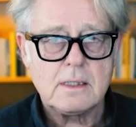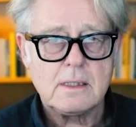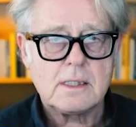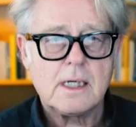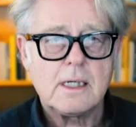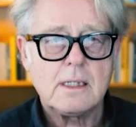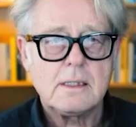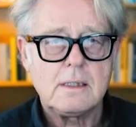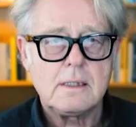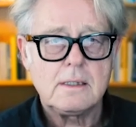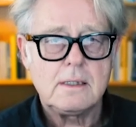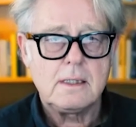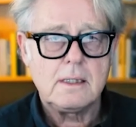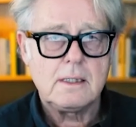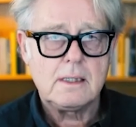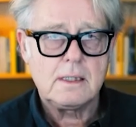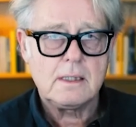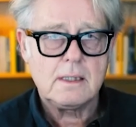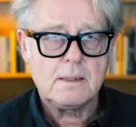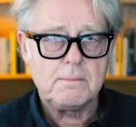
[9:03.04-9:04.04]
strategy
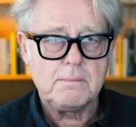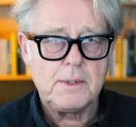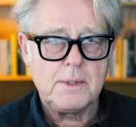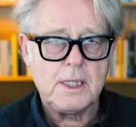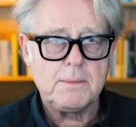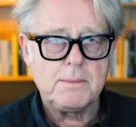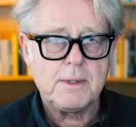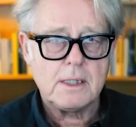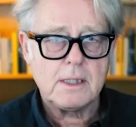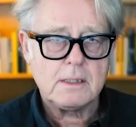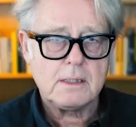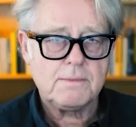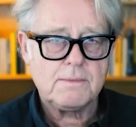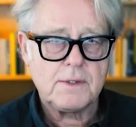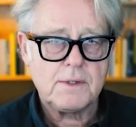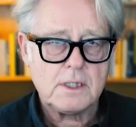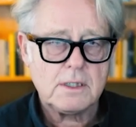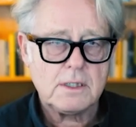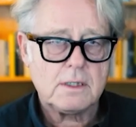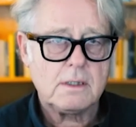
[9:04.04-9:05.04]
that minimize
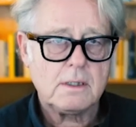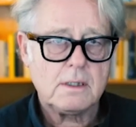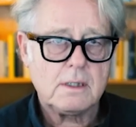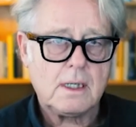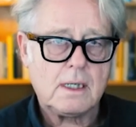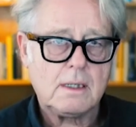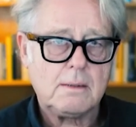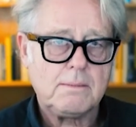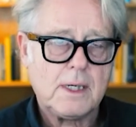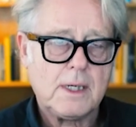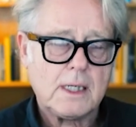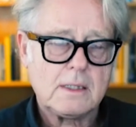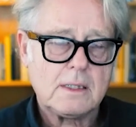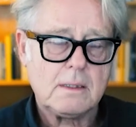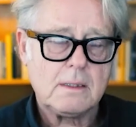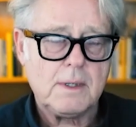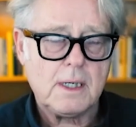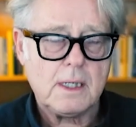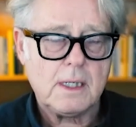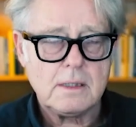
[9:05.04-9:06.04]
friction and
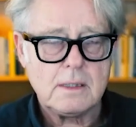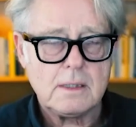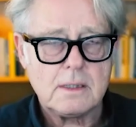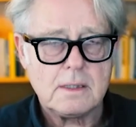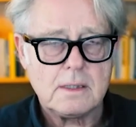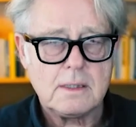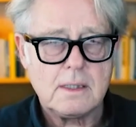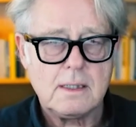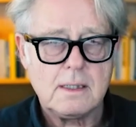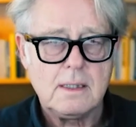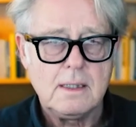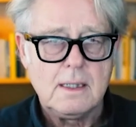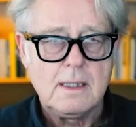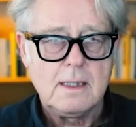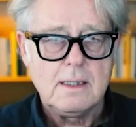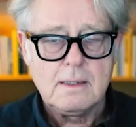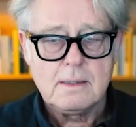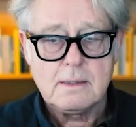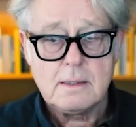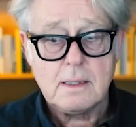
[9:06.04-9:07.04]
maximize uh,
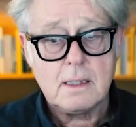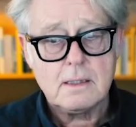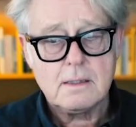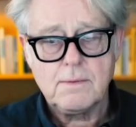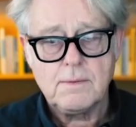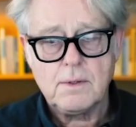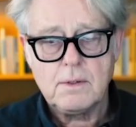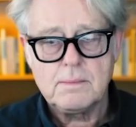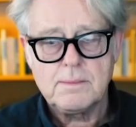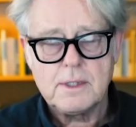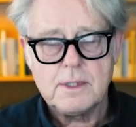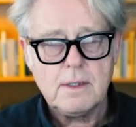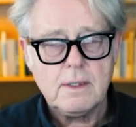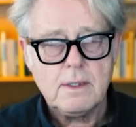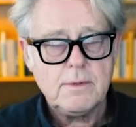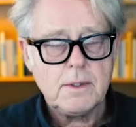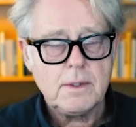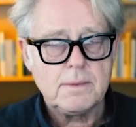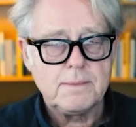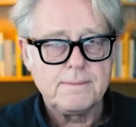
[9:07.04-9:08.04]
sales volume and
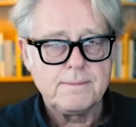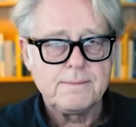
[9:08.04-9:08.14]
revenue.